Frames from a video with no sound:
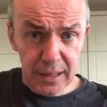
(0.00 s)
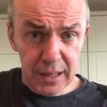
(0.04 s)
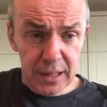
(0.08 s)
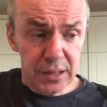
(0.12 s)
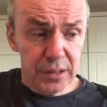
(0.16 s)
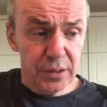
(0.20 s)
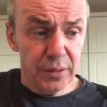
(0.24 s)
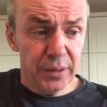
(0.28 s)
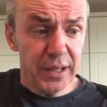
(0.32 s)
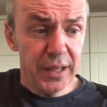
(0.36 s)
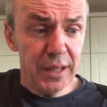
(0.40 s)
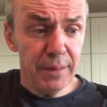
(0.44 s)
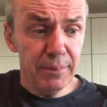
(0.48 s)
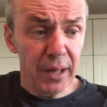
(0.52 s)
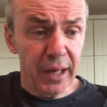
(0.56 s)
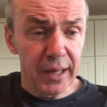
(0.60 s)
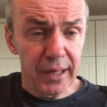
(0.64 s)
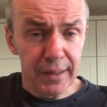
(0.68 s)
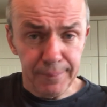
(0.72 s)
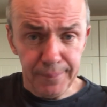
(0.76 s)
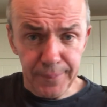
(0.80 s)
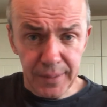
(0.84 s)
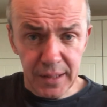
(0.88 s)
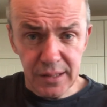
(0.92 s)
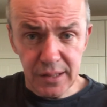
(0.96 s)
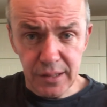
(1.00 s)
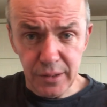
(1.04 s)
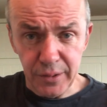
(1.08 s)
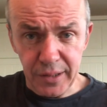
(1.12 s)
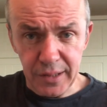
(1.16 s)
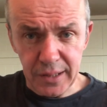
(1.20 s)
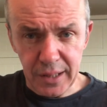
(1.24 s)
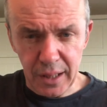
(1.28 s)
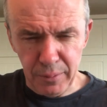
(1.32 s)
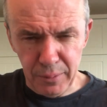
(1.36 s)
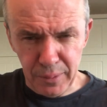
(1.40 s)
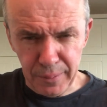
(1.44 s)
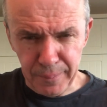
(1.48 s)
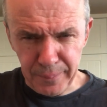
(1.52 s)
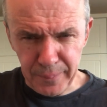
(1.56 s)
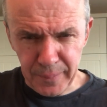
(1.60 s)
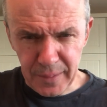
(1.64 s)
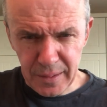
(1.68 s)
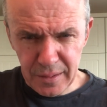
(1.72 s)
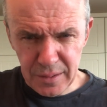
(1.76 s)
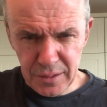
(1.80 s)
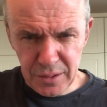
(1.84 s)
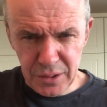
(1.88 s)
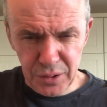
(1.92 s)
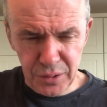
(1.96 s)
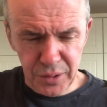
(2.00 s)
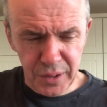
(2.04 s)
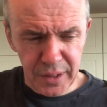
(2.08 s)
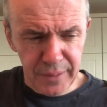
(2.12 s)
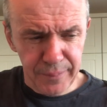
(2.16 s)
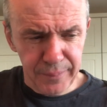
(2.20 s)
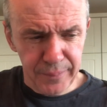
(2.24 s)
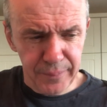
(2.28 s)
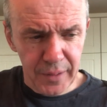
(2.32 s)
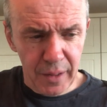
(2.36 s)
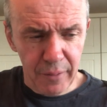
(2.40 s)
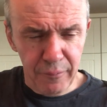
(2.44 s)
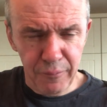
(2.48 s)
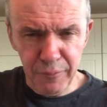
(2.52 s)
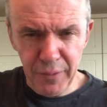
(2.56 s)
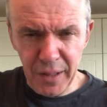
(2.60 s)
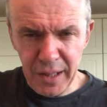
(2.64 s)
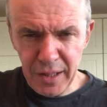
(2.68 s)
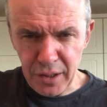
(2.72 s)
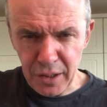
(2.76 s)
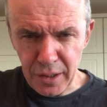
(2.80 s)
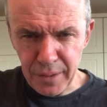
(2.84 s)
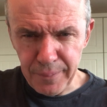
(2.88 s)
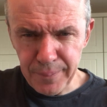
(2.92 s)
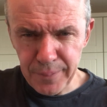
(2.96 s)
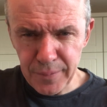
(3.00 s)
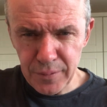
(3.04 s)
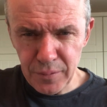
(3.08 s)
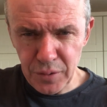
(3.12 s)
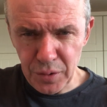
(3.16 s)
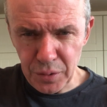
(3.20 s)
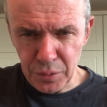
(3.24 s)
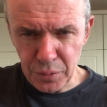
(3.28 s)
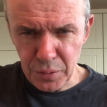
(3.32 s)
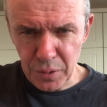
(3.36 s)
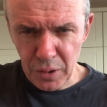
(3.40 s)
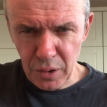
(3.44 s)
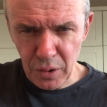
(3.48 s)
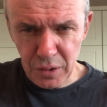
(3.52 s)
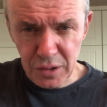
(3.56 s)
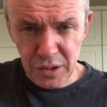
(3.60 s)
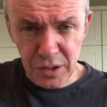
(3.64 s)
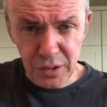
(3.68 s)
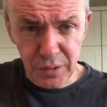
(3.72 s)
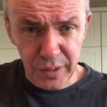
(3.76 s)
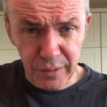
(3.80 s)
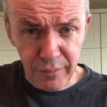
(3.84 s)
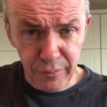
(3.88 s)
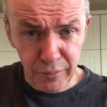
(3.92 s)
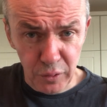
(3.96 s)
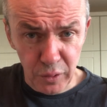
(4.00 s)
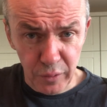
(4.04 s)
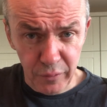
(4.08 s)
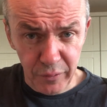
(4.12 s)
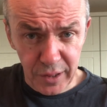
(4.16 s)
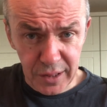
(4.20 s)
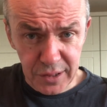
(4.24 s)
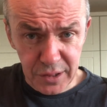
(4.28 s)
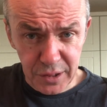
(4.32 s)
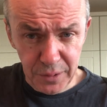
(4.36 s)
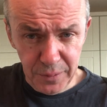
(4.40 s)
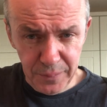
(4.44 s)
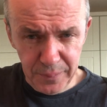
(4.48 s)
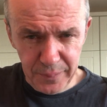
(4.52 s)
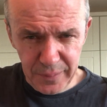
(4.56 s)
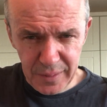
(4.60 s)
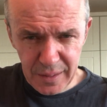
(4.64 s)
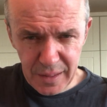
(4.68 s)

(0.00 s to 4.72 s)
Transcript: So E minor, let's look at that one. String, finger 2 on string 4 fret 2,